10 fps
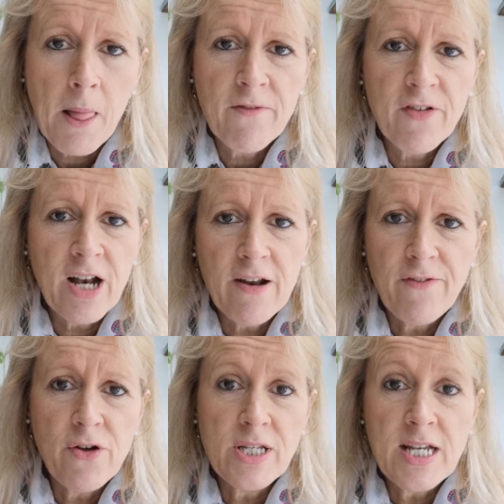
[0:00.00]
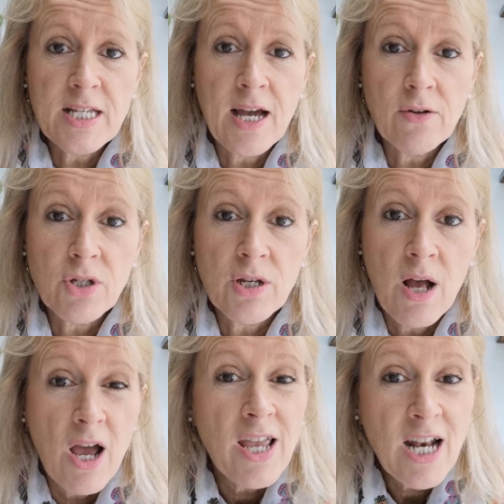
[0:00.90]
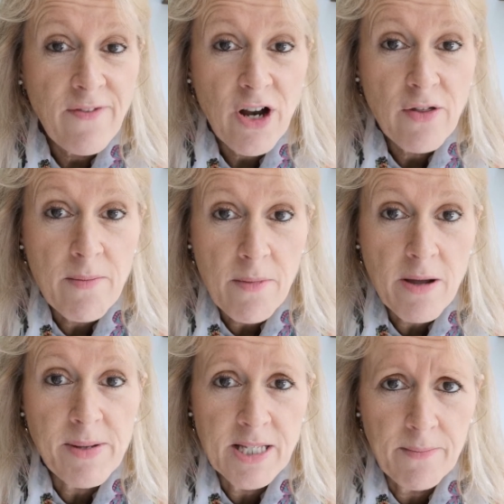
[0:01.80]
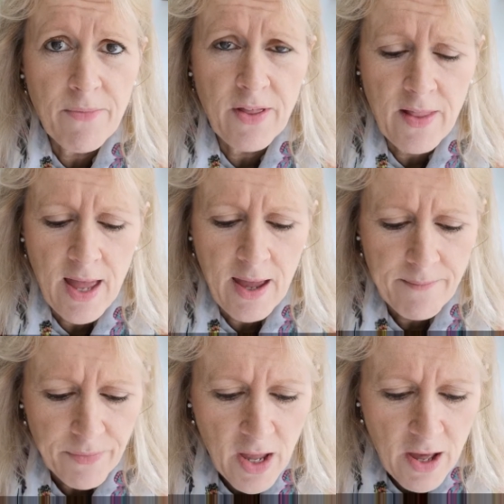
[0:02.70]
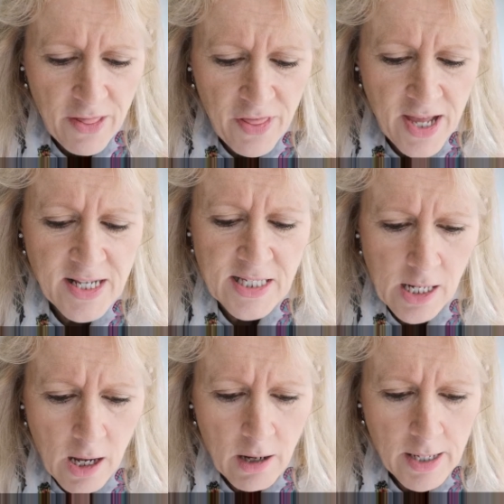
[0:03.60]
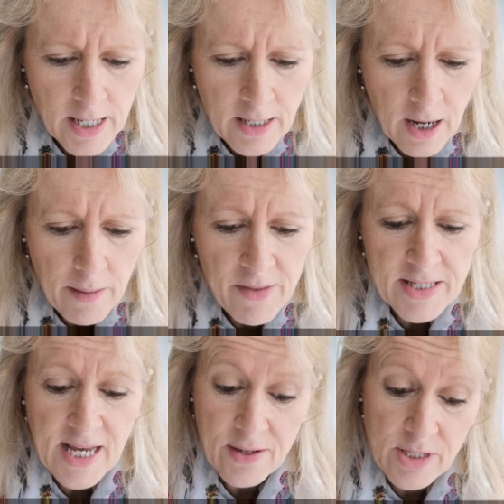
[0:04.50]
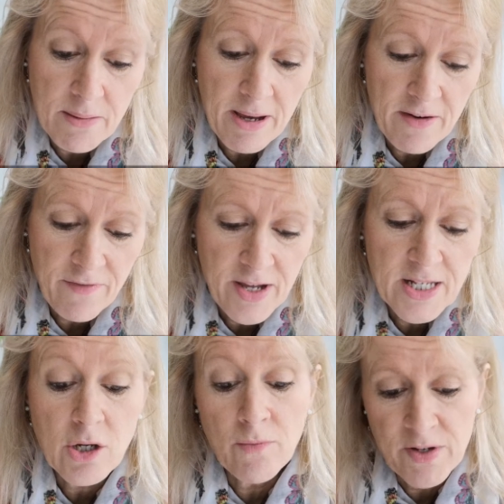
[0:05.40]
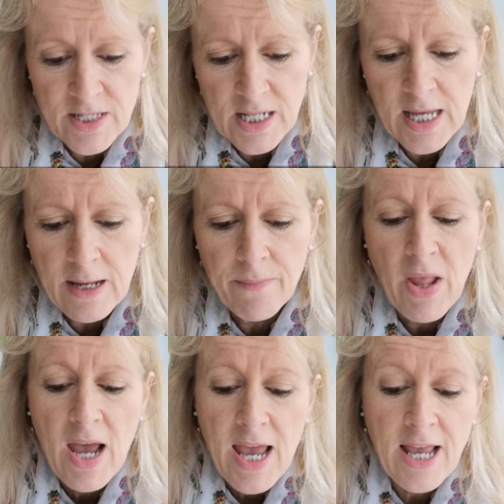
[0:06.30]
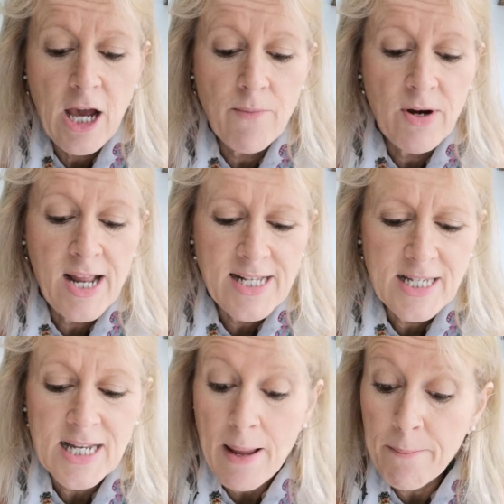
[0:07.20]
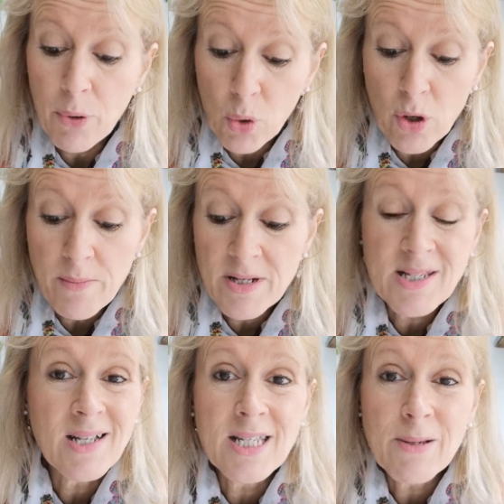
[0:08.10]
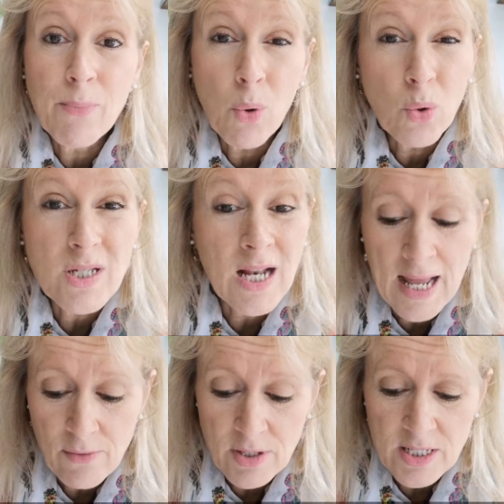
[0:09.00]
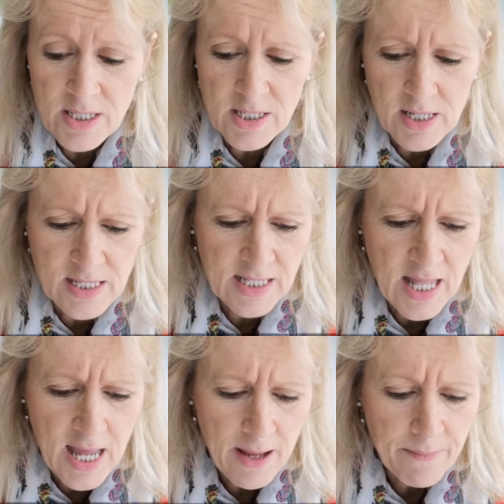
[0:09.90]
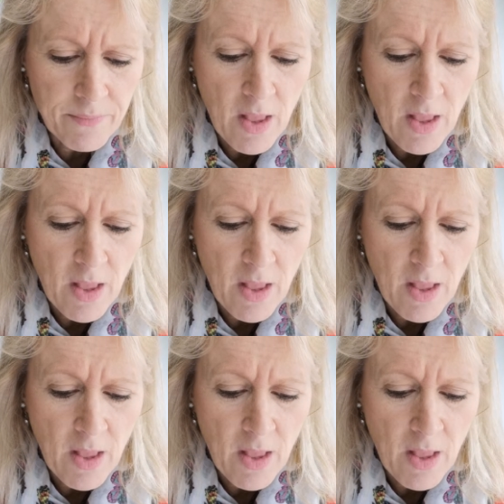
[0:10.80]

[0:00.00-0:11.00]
fill in a few details, you never know, there might be something there. Things like there's housing benefit, obviously, income related employment and support allowance is there,